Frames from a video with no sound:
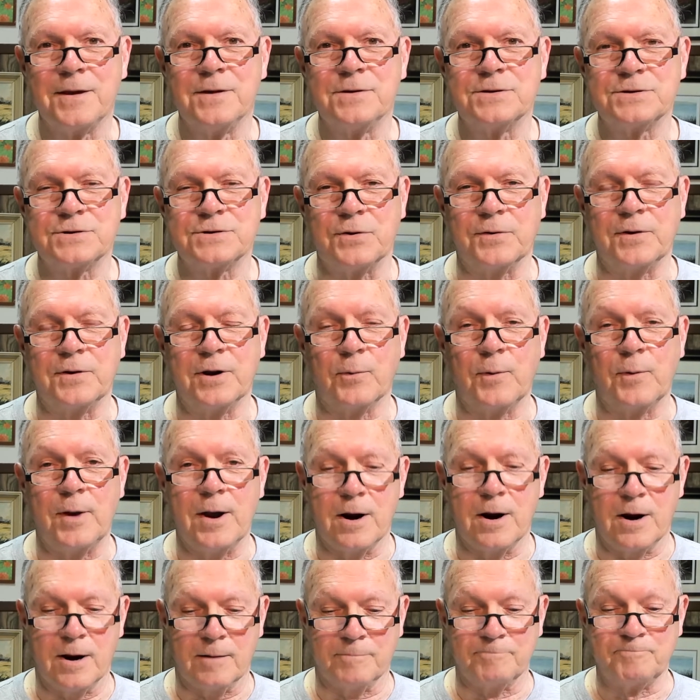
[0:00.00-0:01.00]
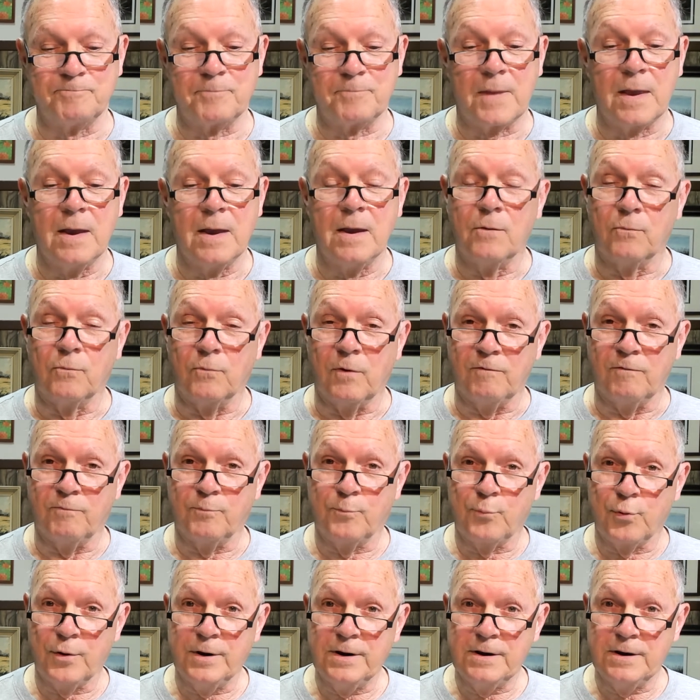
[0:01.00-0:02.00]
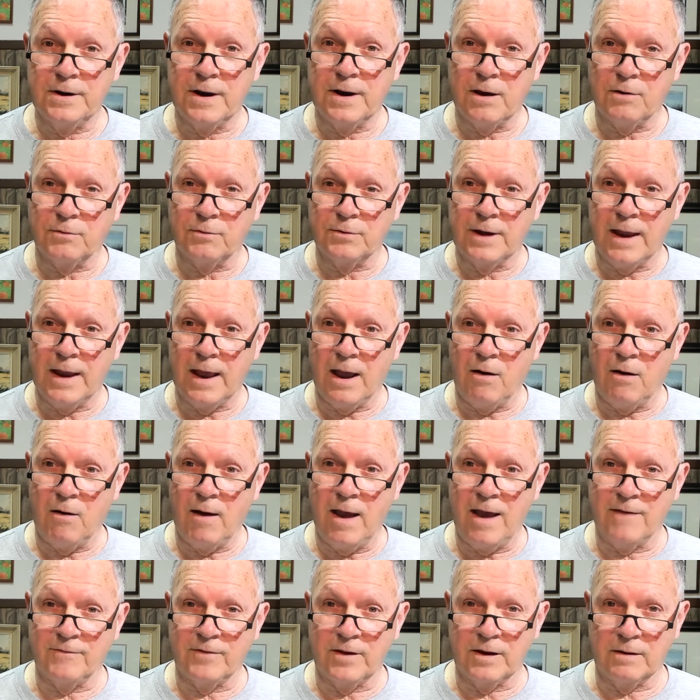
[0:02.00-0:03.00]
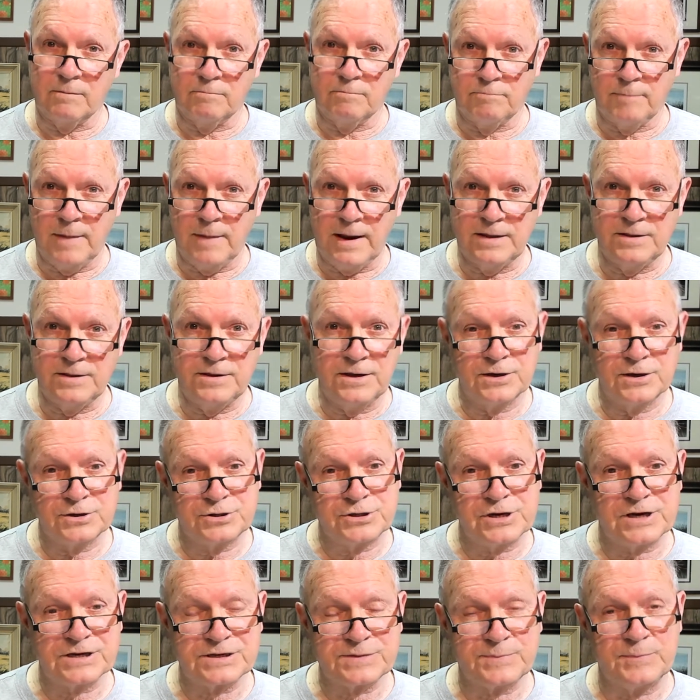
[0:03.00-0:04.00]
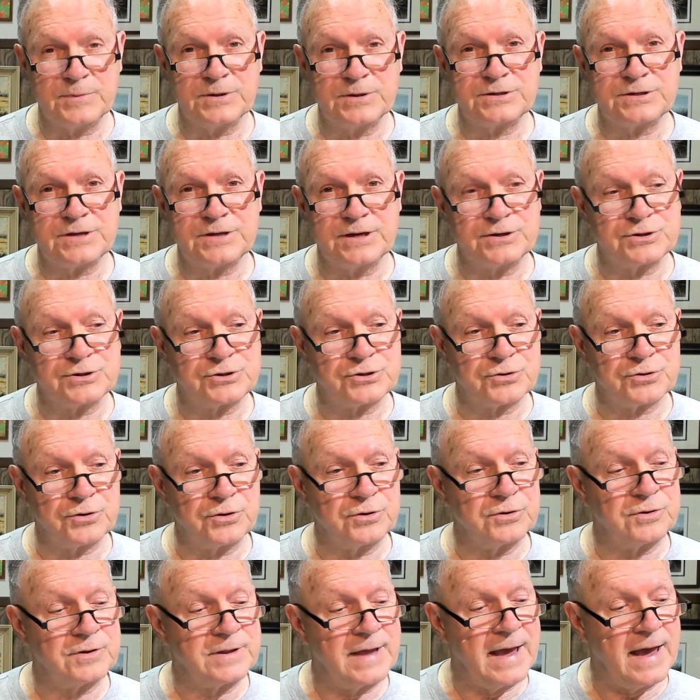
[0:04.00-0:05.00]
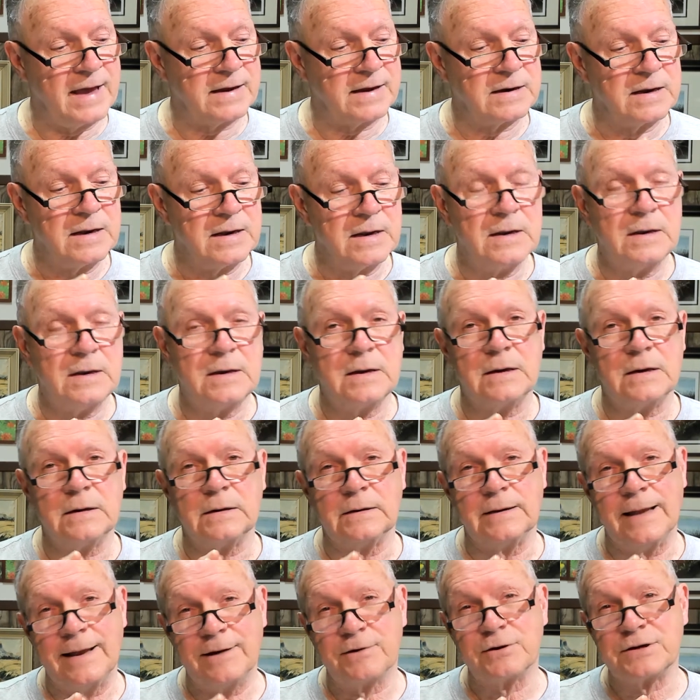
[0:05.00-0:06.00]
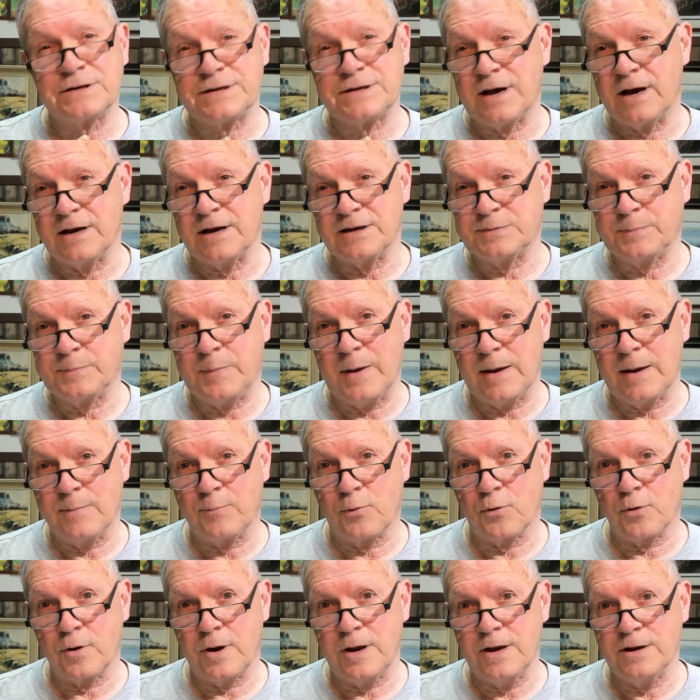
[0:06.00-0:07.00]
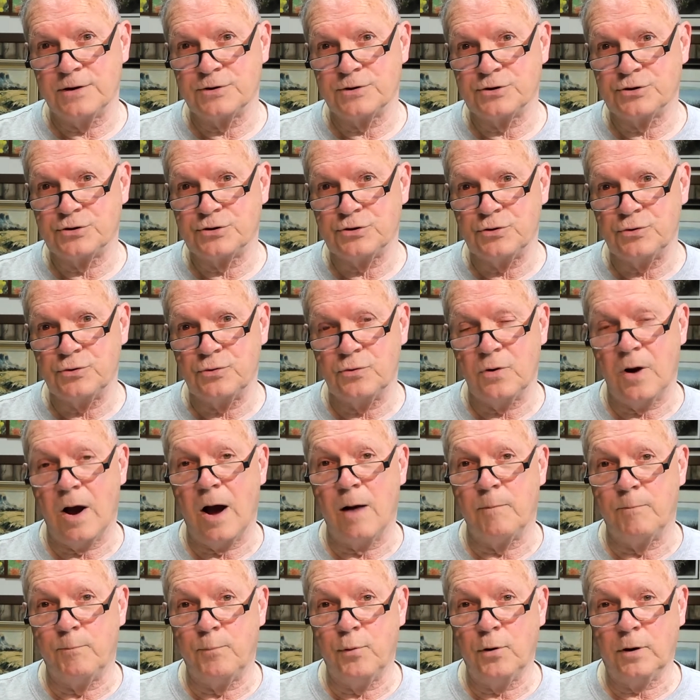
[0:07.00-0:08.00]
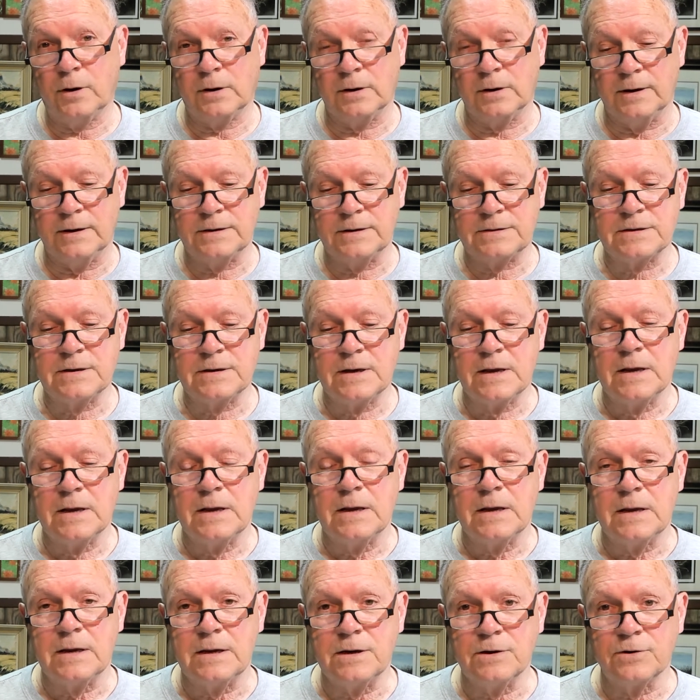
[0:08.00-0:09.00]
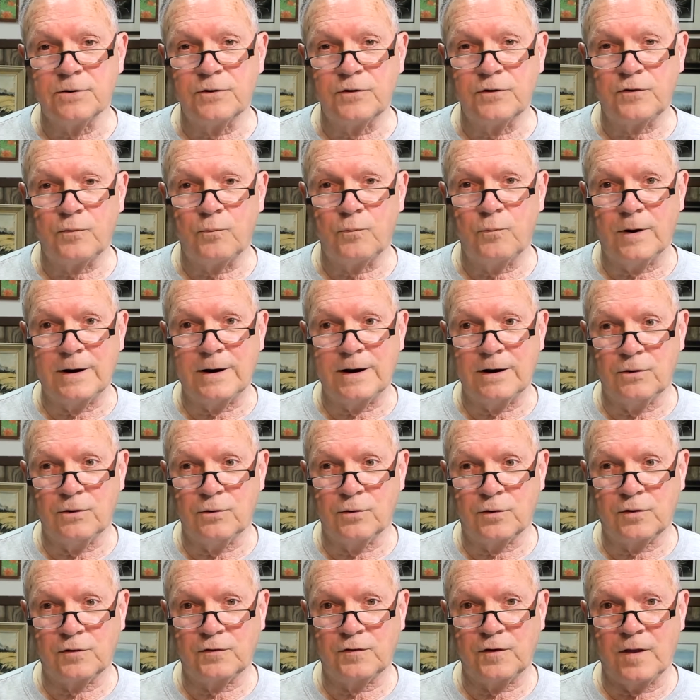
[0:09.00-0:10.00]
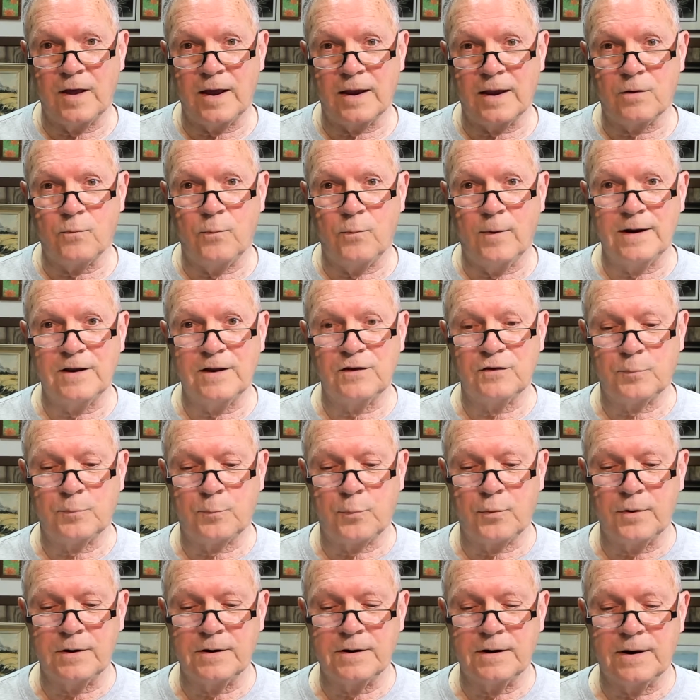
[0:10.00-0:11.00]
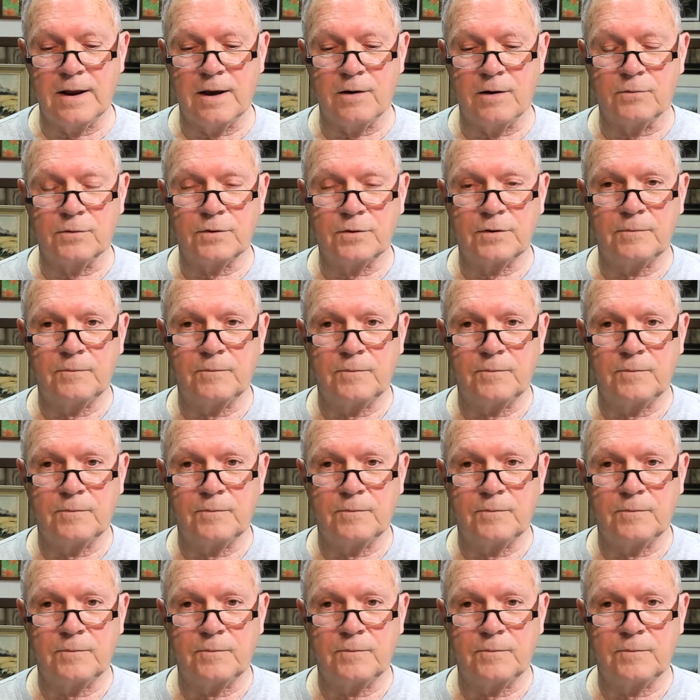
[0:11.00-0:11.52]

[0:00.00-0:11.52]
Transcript: So here we are. We've printed out now having made the adjustments and turned that letter size paper into a booklet, here's what it looks like when it's printed out.